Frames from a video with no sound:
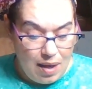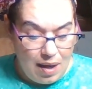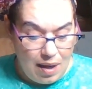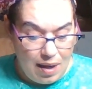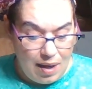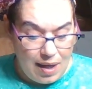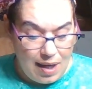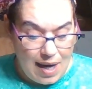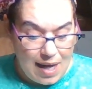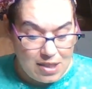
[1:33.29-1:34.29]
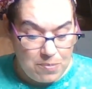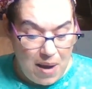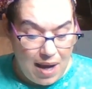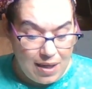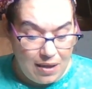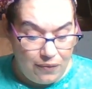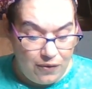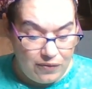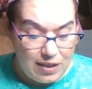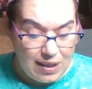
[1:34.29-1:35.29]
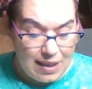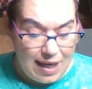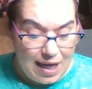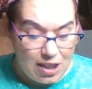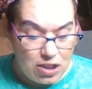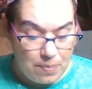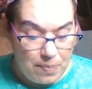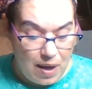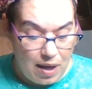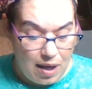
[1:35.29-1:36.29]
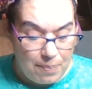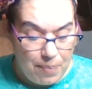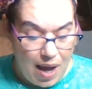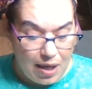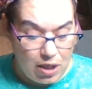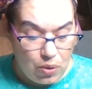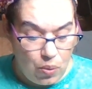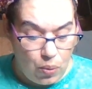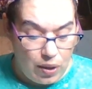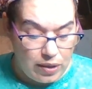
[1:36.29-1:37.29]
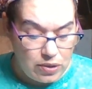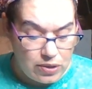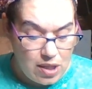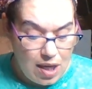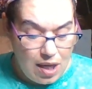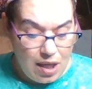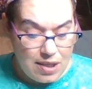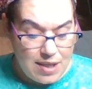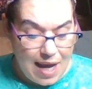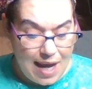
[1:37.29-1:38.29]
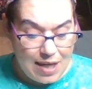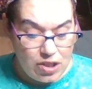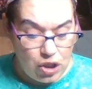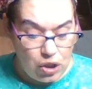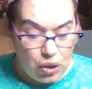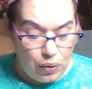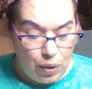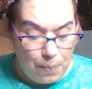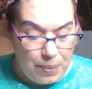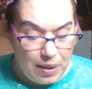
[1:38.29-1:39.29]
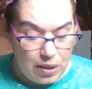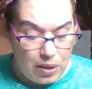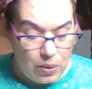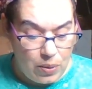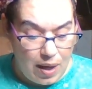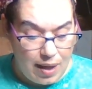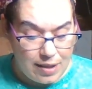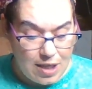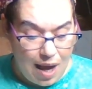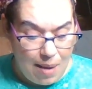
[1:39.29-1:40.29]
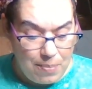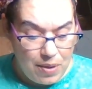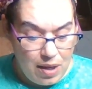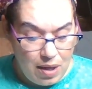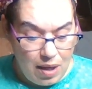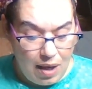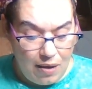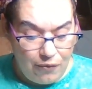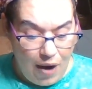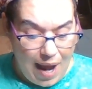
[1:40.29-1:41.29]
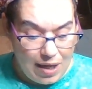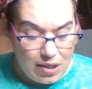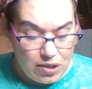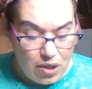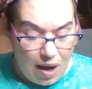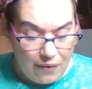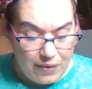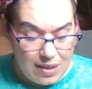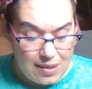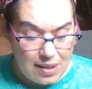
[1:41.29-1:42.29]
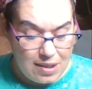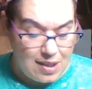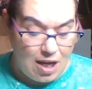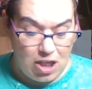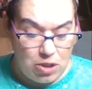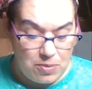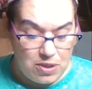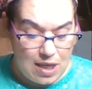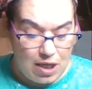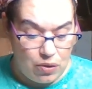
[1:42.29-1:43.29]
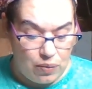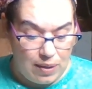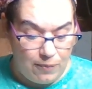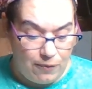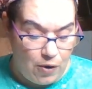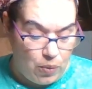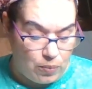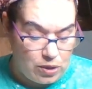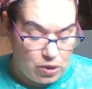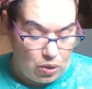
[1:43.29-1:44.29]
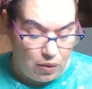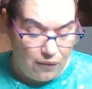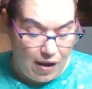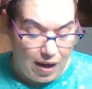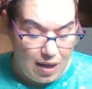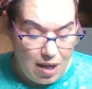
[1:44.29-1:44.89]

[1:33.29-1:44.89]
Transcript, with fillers: It has pocketed 15 gauge pocket coils. It has a Euro pillow top for added softness, and is 100% green foam certified.